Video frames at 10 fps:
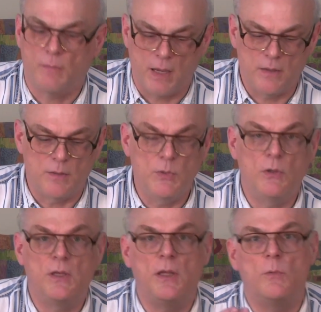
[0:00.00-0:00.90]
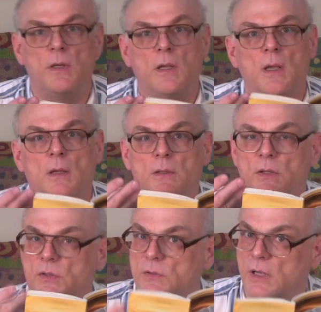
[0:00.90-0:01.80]
My community would
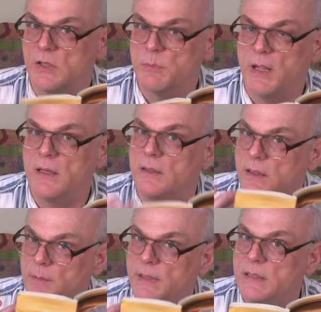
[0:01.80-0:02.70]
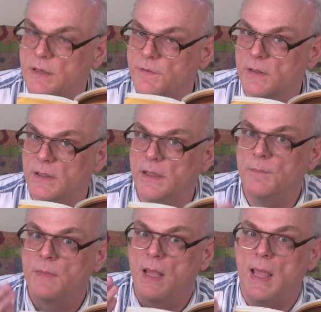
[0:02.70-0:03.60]
just explain it a little bit differently,